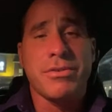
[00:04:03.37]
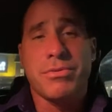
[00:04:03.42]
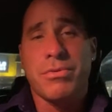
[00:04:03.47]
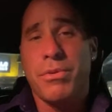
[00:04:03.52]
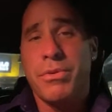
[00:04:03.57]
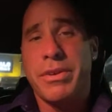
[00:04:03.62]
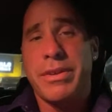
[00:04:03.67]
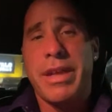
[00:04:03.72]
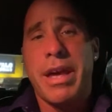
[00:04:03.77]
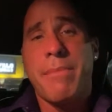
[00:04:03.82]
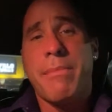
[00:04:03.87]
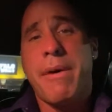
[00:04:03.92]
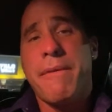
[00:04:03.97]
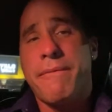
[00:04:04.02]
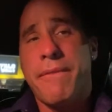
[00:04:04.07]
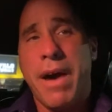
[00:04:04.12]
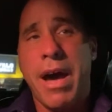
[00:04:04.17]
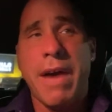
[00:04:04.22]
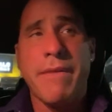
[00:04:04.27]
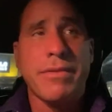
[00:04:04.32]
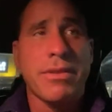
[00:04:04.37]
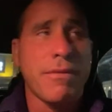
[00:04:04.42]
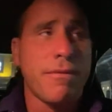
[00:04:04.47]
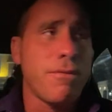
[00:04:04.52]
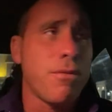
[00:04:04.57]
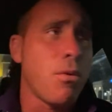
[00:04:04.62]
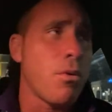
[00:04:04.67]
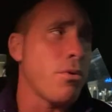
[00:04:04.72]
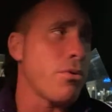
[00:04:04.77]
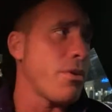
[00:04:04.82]
were only down by 5 in the
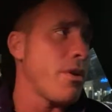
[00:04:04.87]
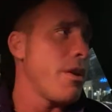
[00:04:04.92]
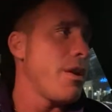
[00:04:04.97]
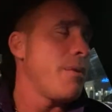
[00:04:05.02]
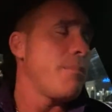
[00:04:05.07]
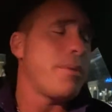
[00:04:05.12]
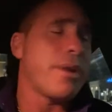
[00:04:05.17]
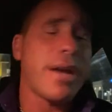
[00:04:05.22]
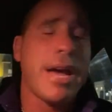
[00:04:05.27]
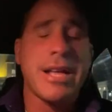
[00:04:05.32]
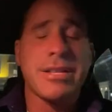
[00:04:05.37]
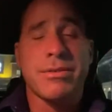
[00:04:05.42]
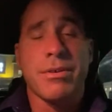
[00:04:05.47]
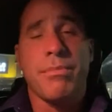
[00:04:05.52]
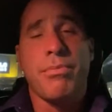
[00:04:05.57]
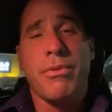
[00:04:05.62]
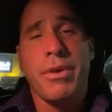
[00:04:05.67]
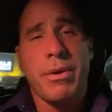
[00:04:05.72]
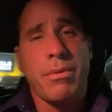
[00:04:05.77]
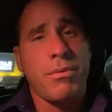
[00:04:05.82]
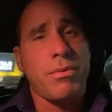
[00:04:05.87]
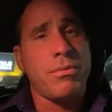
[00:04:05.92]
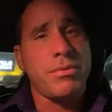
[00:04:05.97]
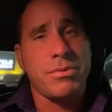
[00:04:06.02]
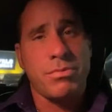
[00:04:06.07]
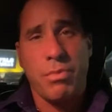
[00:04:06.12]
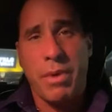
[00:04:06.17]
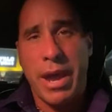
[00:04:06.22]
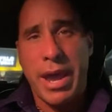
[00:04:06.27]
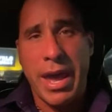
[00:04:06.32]
fourth, but it got to a point where it was
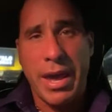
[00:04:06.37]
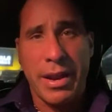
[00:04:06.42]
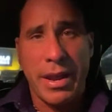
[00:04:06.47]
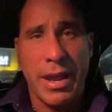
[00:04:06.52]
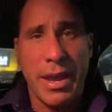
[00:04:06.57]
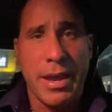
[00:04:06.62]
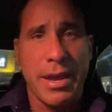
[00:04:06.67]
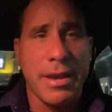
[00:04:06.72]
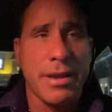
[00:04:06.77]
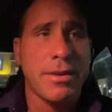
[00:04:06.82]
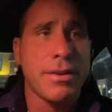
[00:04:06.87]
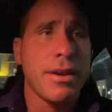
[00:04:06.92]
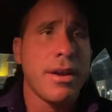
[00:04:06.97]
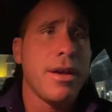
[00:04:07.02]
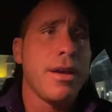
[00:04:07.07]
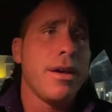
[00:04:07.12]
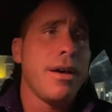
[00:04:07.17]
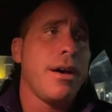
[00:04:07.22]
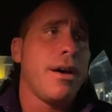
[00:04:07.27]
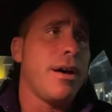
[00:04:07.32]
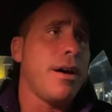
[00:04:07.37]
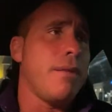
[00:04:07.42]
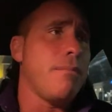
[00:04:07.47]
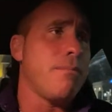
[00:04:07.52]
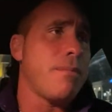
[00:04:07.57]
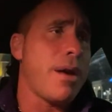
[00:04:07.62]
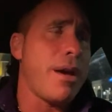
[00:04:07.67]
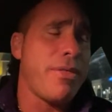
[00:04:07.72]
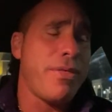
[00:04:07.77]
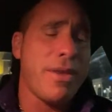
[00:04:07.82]
way out of hand.
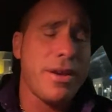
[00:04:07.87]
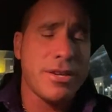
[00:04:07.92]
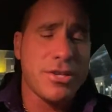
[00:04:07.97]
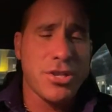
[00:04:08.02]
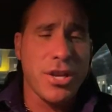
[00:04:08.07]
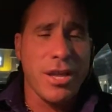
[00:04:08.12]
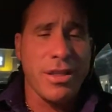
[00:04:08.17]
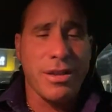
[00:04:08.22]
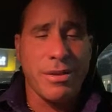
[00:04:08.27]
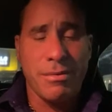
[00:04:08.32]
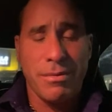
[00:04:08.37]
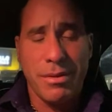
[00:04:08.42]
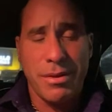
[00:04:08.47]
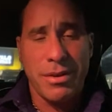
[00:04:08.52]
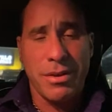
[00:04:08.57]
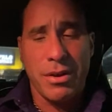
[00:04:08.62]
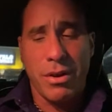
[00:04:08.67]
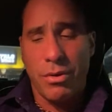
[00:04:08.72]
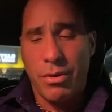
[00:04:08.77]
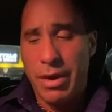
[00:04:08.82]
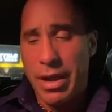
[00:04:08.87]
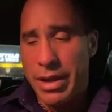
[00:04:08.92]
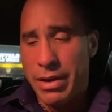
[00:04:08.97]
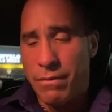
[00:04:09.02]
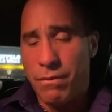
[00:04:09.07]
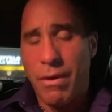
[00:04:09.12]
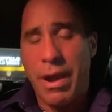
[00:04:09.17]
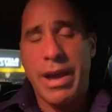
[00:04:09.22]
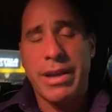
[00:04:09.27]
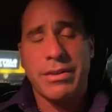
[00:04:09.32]
I think Jalen, kind of
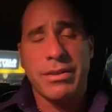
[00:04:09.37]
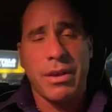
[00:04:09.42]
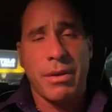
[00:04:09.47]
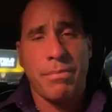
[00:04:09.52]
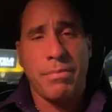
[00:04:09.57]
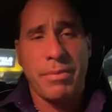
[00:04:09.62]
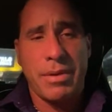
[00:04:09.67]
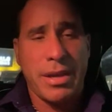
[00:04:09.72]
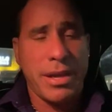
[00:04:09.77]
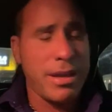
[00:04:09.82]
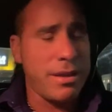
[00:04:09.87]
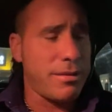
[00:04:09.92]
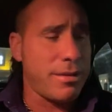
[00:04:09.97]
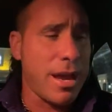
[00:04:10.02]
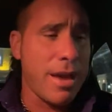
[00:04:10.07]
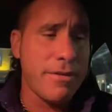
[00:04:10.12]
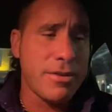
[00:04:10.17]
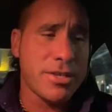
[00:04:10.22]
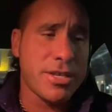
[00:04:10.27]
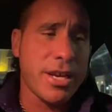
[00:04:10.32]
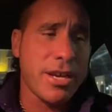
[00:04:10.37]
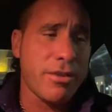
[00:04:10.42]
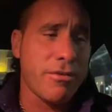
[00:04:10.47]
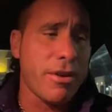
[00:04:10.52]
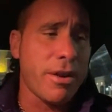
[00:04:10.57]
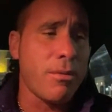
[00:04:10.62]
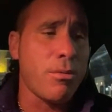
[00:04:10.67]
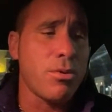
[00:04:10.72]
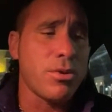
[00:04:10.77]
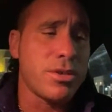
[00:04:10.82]
racked up. He obviously got a
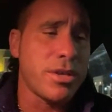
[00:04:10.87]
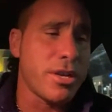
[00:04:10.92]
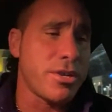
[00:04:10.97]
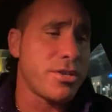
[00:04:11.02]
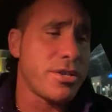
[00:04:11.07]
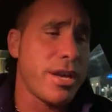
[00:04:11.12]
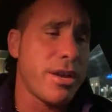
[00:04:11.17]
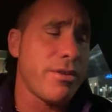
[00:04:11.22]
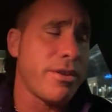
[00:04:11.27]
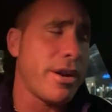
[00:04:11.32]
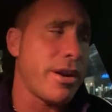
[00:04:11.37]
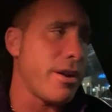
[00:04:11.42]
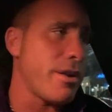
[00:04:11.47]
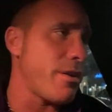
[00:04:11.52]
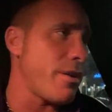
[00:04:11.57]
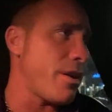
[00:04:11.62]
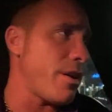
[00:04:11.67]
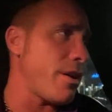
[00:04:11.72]
Greg Ward touchdown there